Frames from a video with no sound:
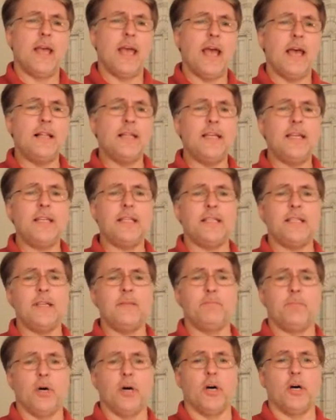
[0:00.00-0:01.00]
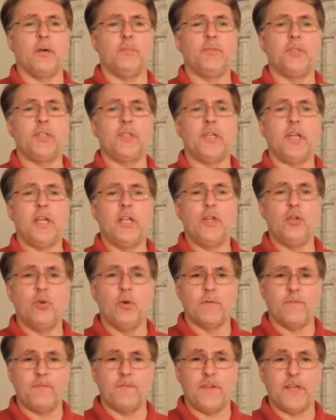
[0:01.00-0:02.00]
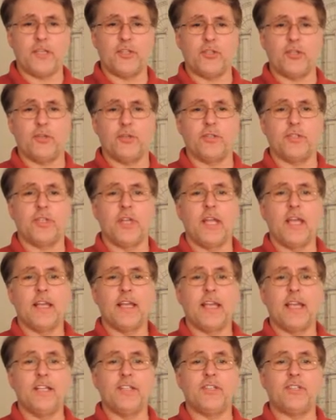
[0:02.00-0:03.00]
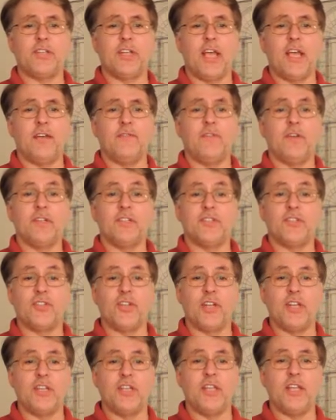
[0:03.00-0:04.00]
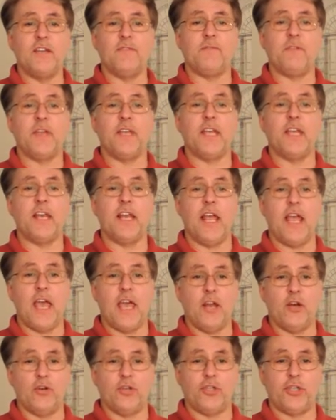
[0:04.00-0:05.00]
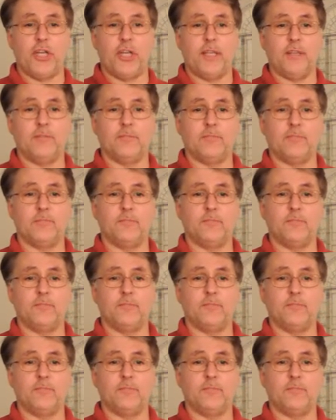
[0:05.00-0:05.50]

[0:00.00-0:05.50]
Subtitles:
LED bulbs in your fixtures can save significant energy.